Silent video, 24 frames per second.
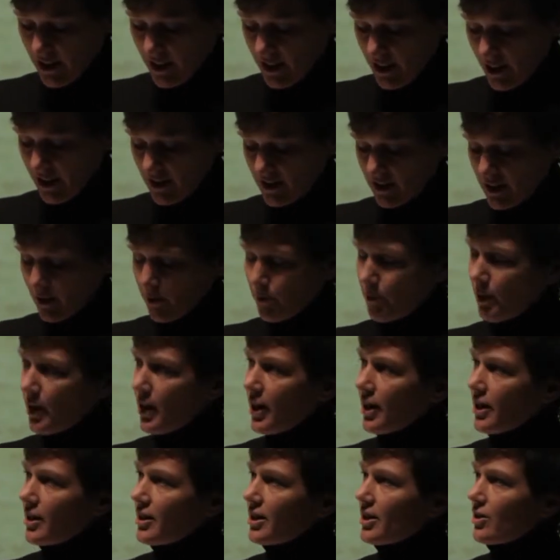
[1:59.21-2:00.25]
It has done
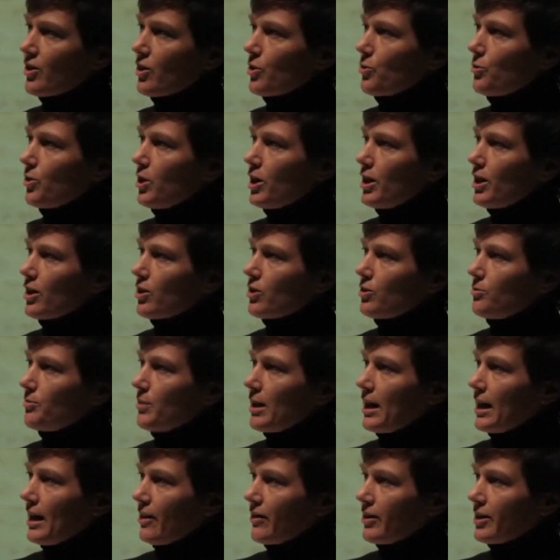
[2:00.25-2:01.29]
pioneering work on
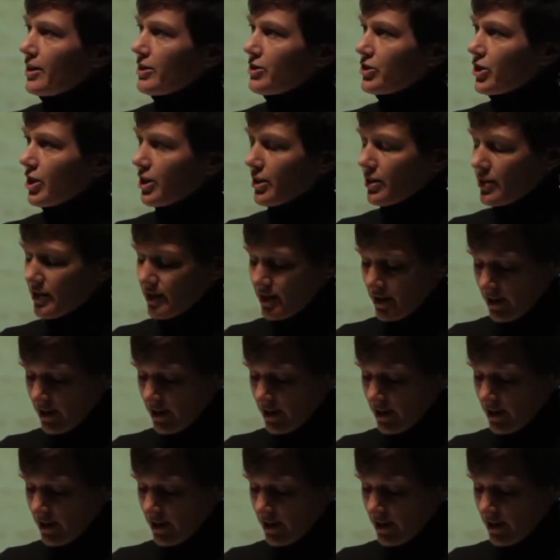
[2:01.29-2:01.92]
malaria drugs,